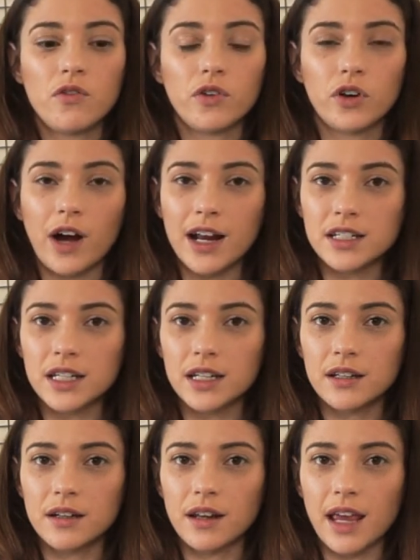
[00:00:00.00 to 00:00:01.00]
for
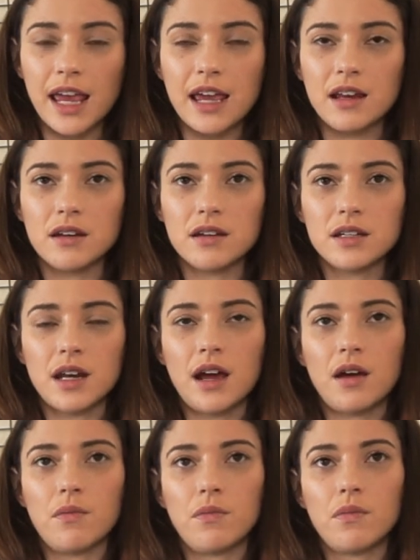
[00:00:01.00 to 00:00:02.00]
granted and
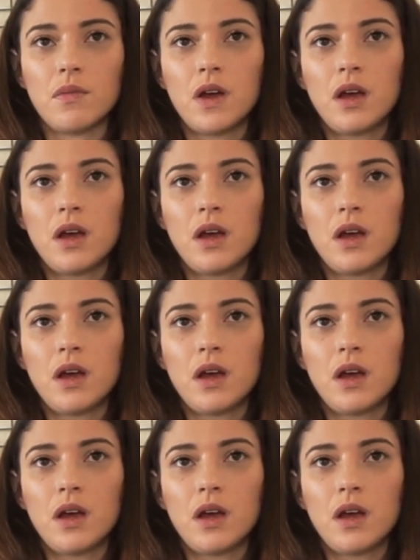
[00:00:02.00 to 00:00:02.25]
um,